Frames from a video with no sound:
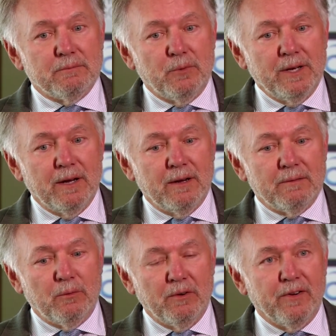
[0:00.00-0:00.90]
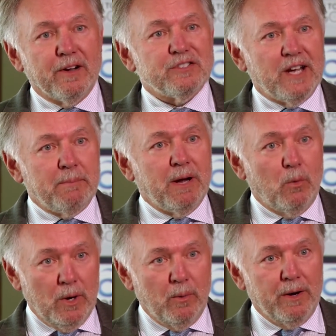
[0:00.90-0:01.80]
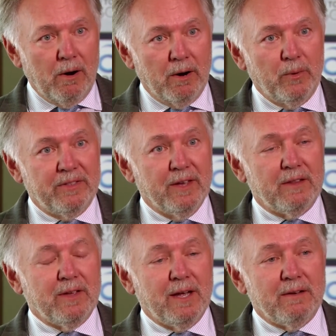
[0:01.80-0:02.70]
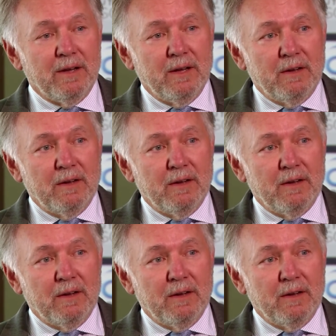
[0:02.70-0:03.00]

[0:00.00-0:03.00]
We're very excited about where we are, and we think that